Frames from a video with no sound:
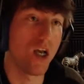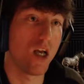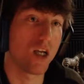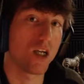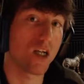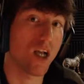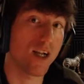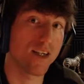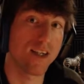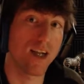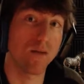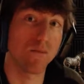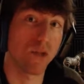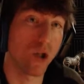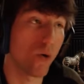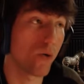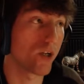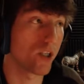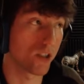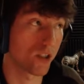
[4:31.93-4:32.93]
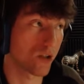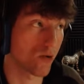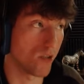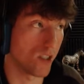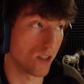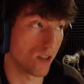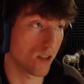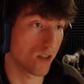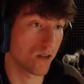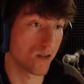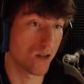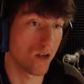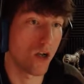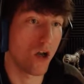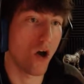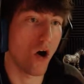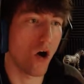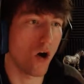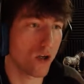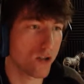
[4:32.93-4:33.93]
Goddamn loading screens.
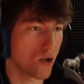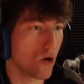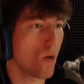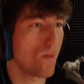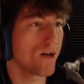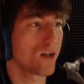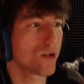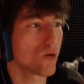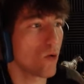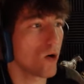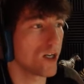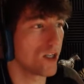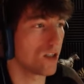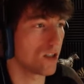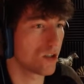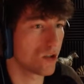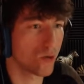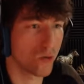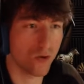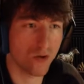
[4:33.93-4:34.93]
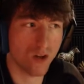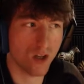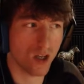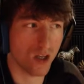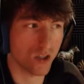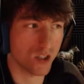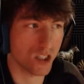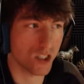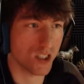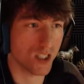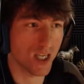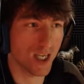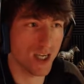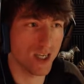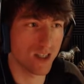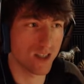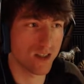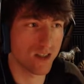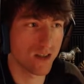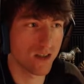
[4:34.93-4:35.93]
October 20,
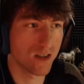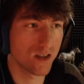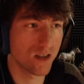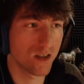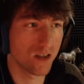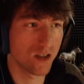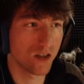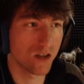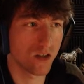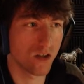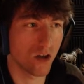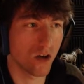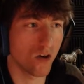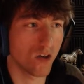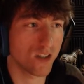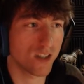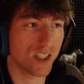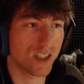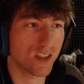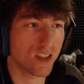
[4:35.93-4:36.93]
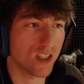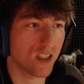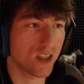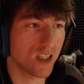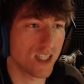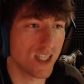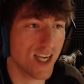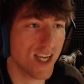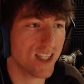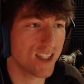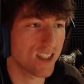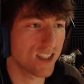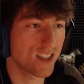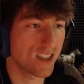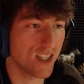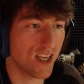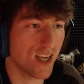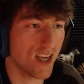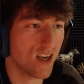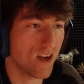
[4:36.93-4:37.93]
2008. Alright, that's like the next
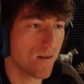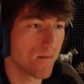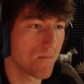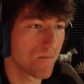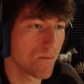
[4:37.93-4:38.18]
day.